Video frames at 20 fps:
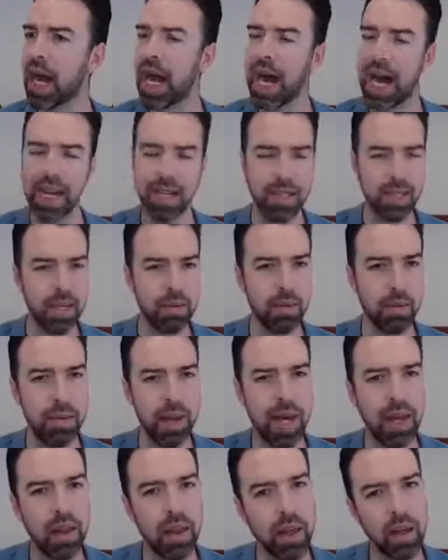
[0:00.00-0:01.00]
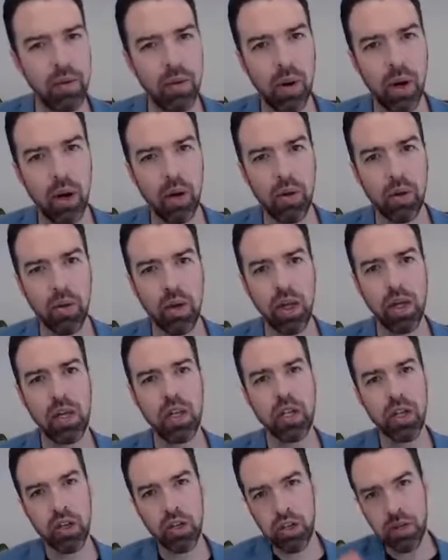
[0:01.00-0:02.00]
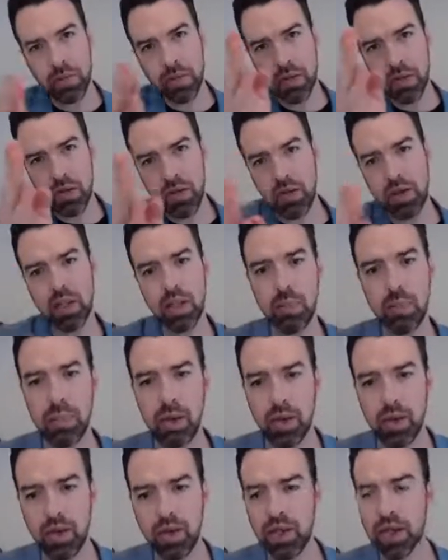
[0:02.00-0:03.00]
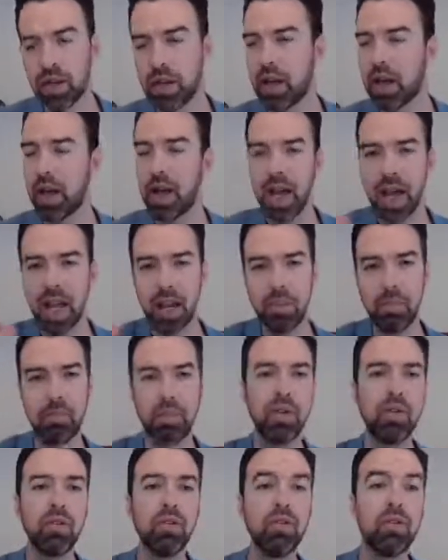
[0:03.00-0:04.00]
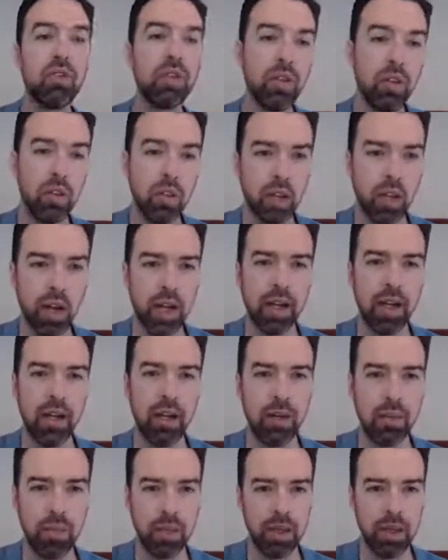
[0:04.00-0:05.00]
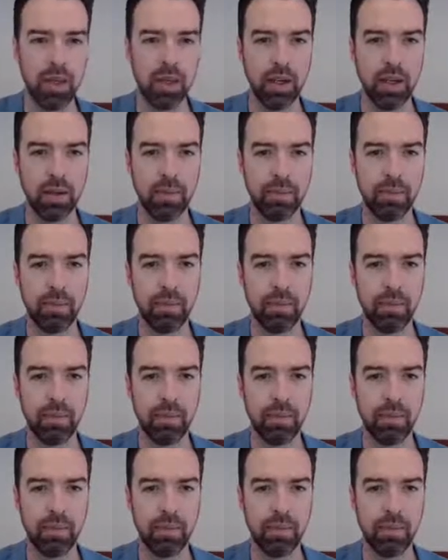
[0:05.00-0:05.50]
Ask them about their role. Show some interest in the person. It builds your likability.